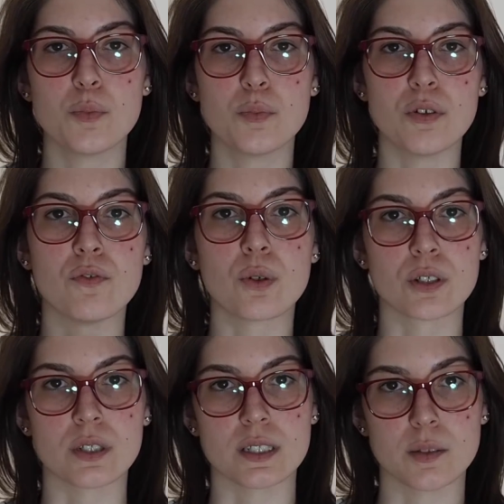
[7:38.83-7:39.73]
before
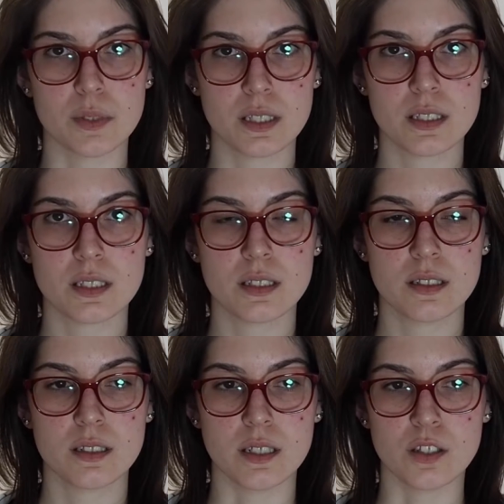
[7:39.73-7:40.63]
Christmas,
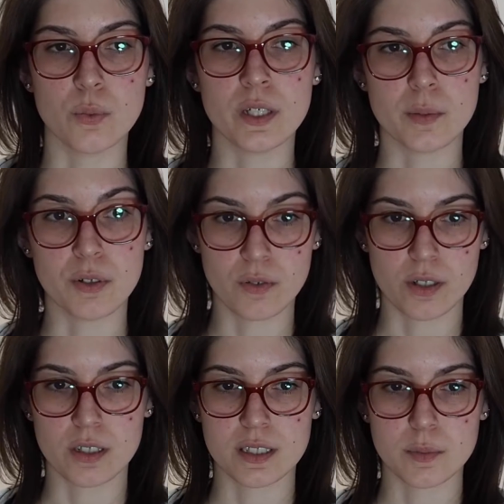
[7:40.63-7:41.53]
the week before
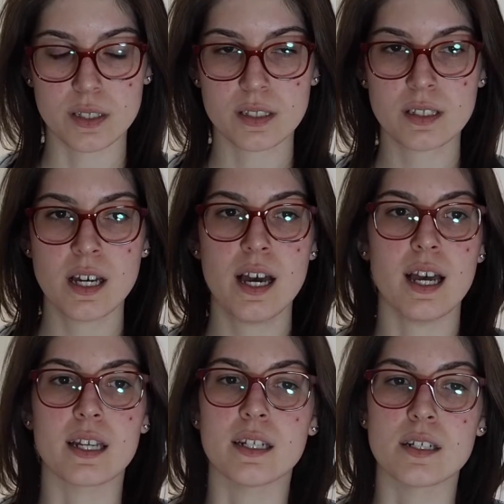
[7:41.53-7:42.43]
Christmas,
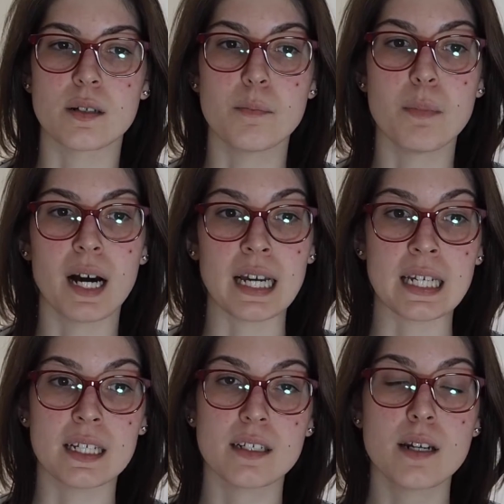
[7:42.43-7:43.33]
and
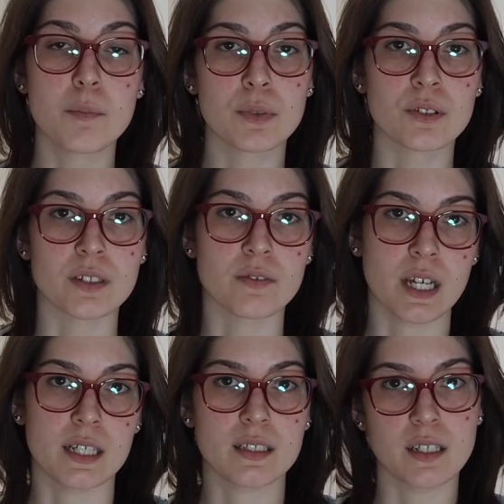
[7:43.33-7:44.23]
my numbers of
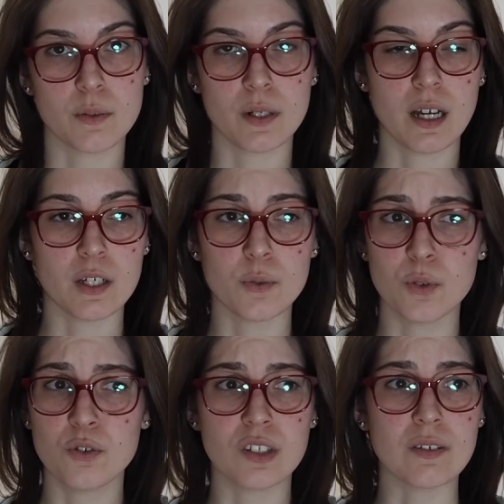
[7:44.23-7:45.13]
cats that I
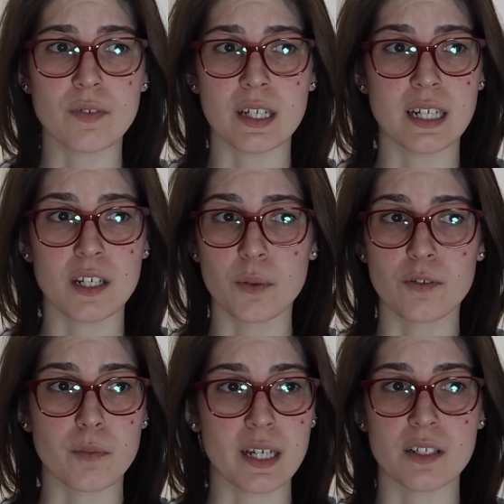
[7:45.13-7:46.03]
usually fed anywhere
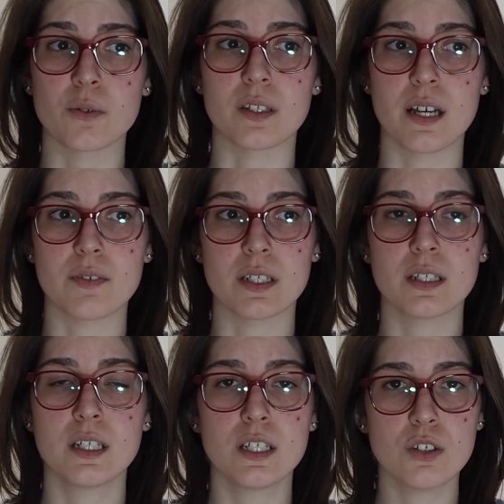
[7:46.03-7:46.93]
from 8 to 11.
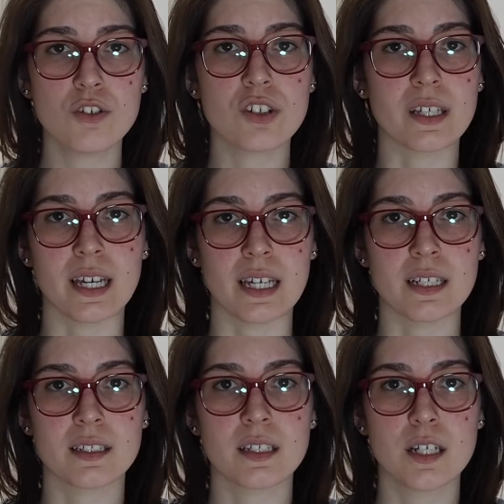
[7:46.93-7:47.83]
Usually 8,
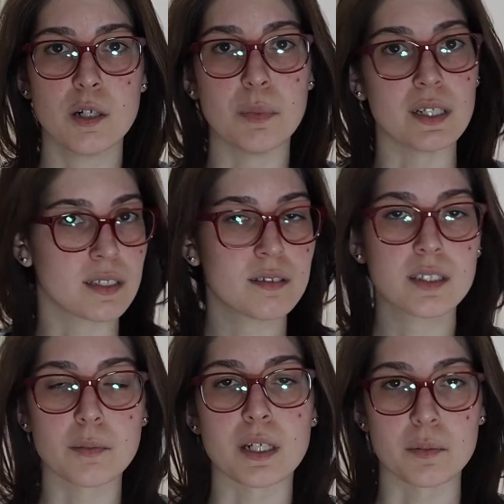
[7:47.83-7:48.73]
but
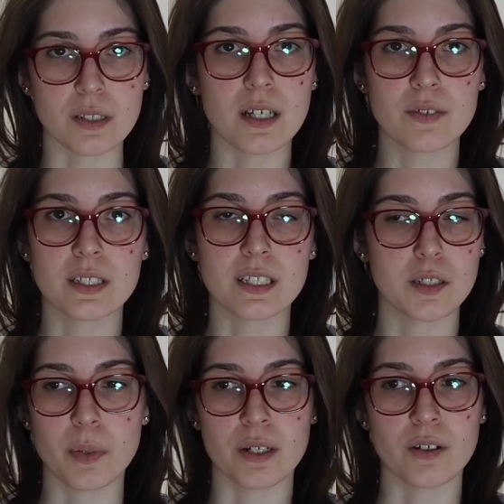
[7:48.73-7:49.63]
sometimes 11. It
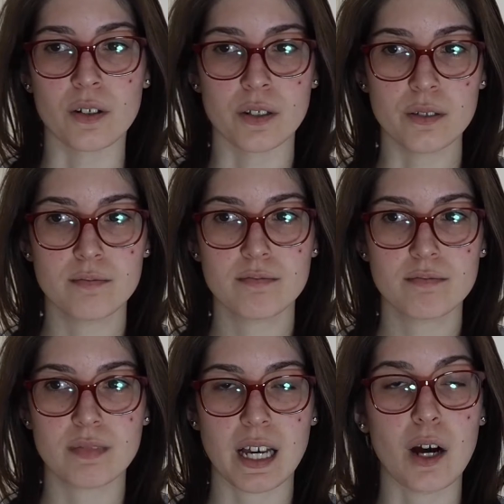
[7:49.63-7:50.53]
depended on
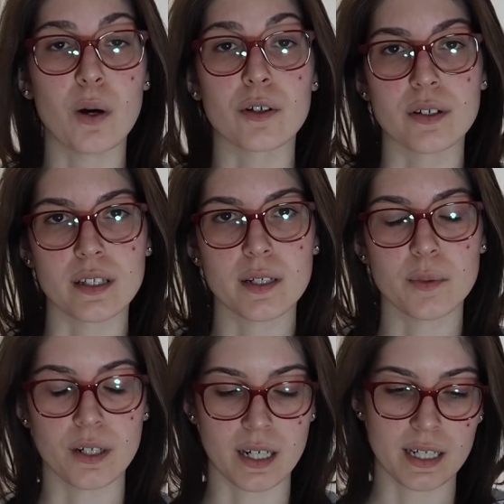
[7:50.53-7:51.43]
how hungry they
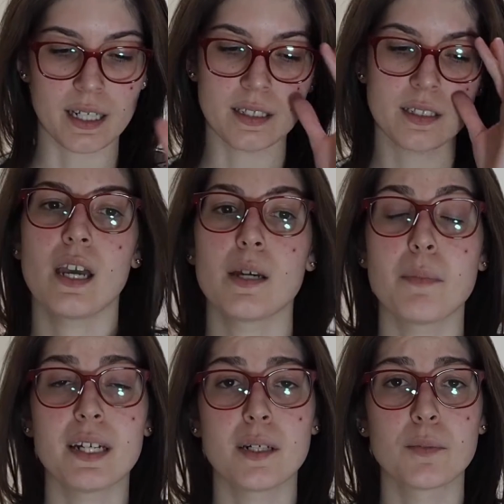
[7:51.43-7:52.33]
were, I guess. And
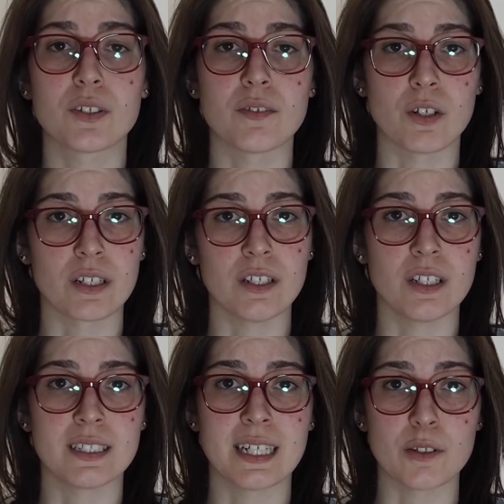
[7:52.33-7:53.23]
my numbers have already
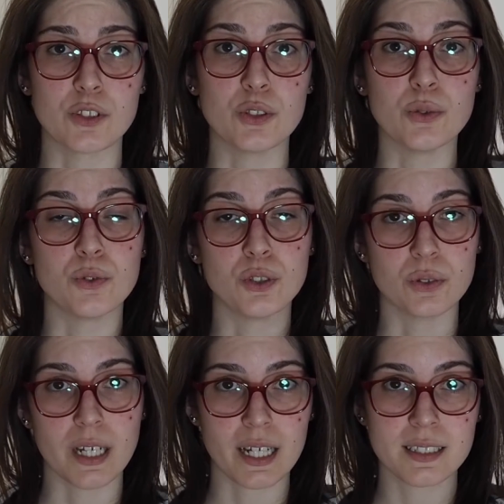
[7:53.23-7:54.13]
gone down to 2
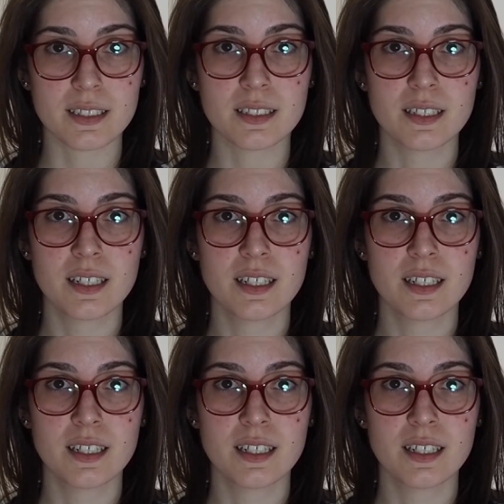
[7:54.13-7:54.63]
cats.